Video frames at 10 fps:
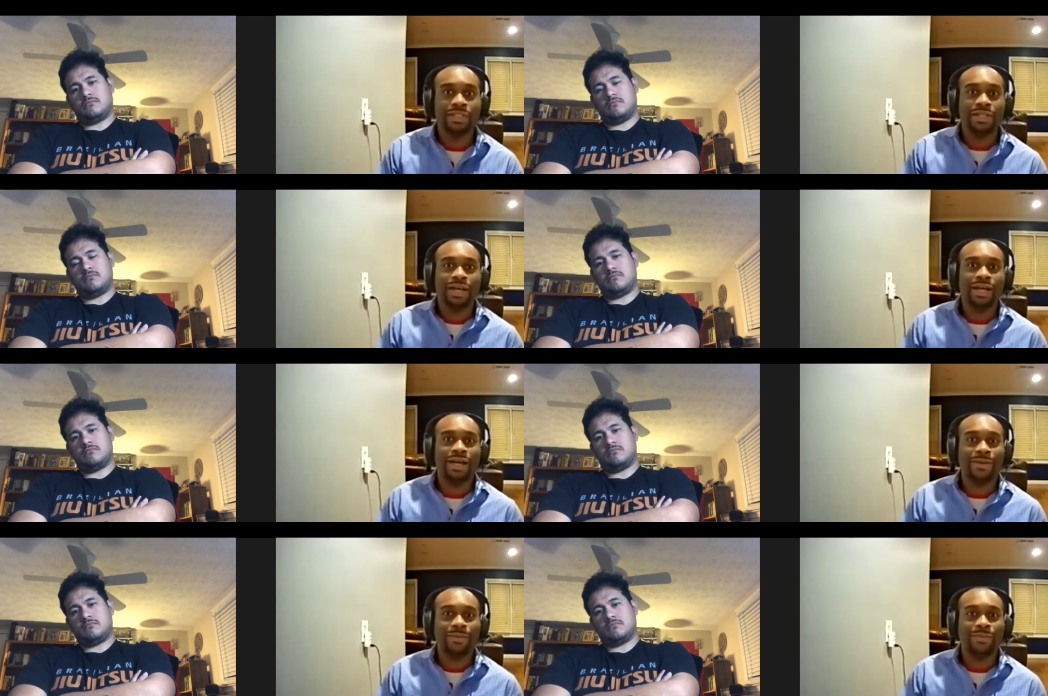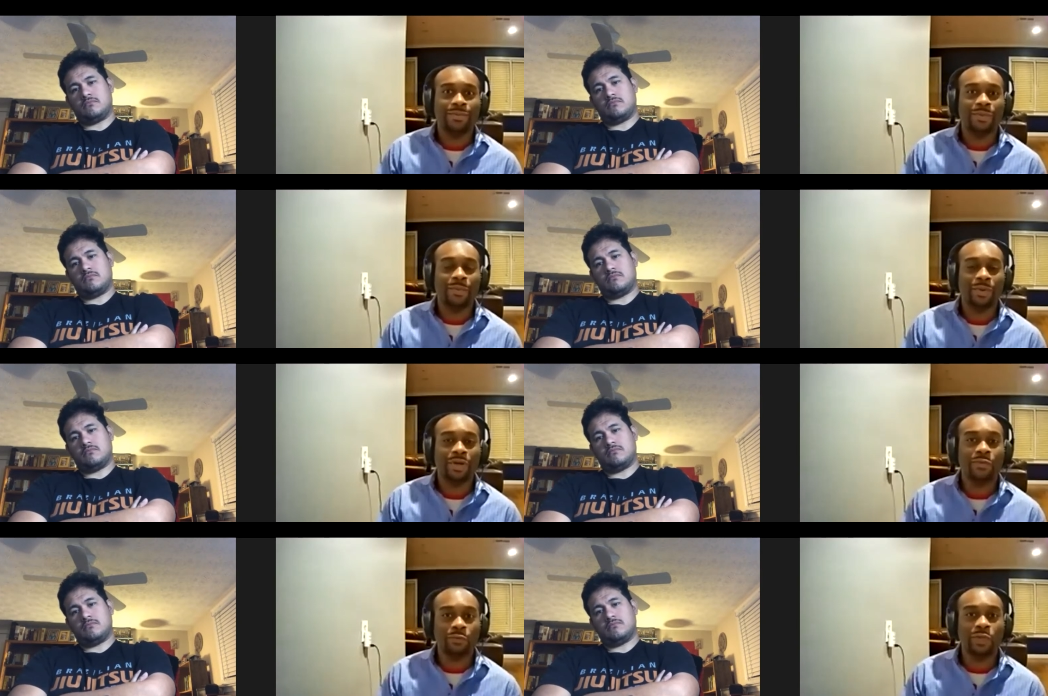Speaker 1: um,
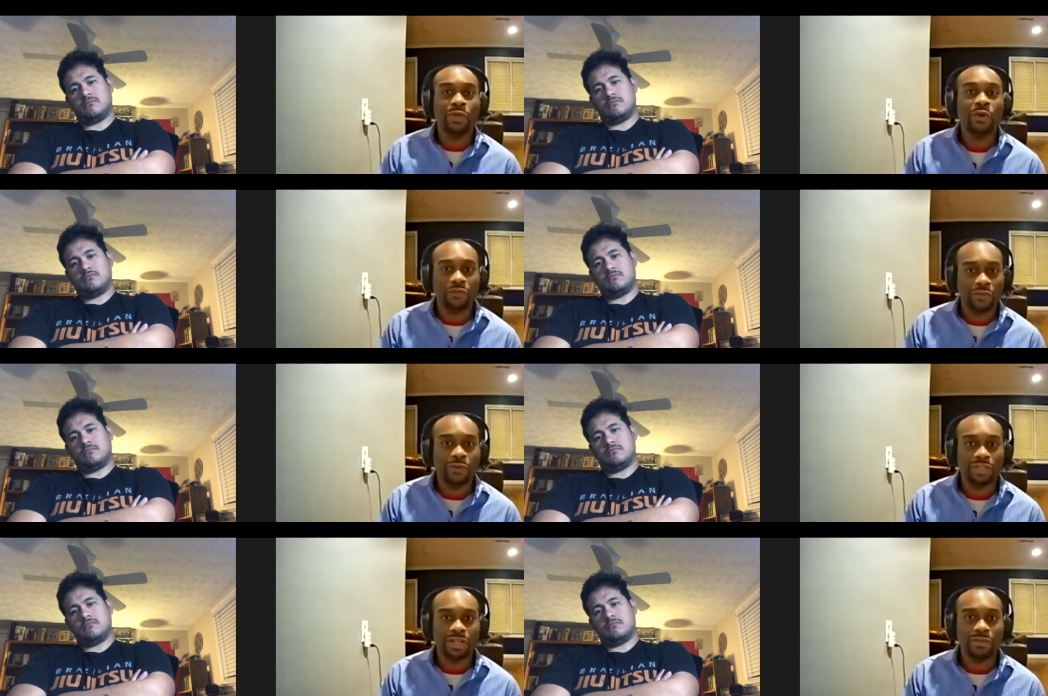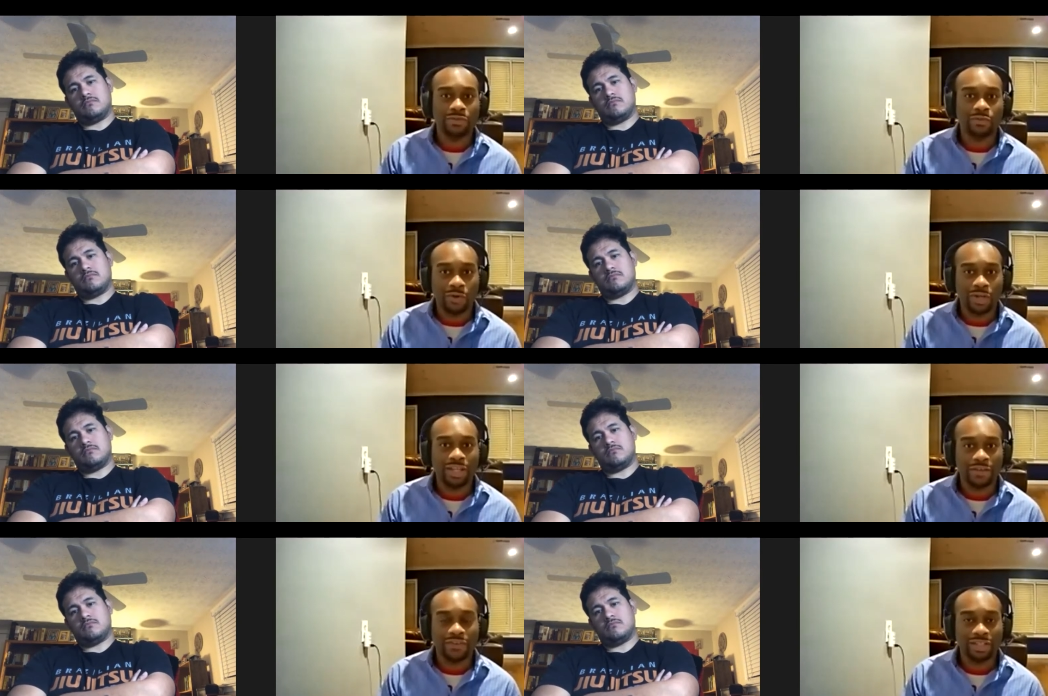but we know Fields can run
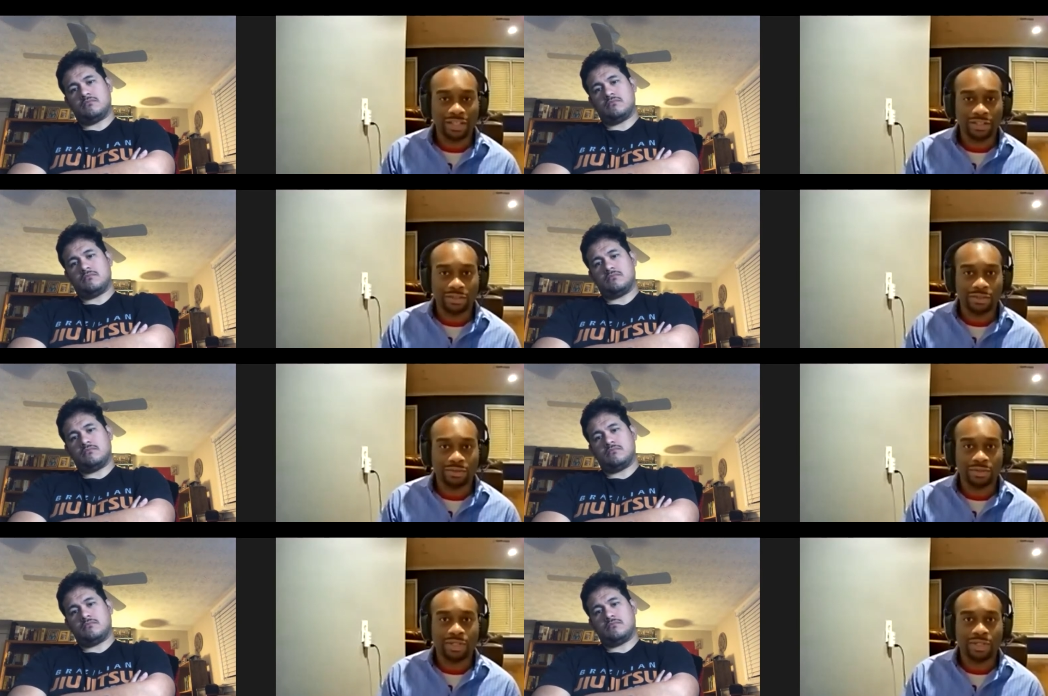if he needs to.